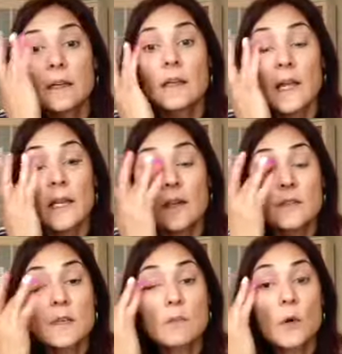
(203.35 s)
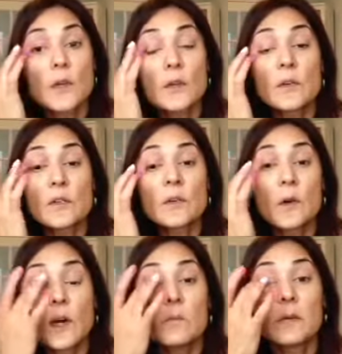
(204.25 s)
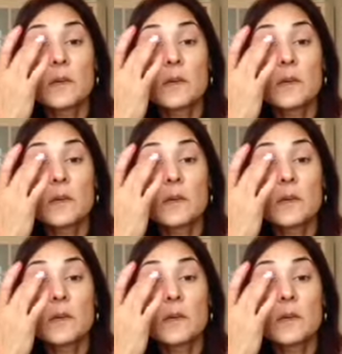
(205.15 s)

and gives a more uniform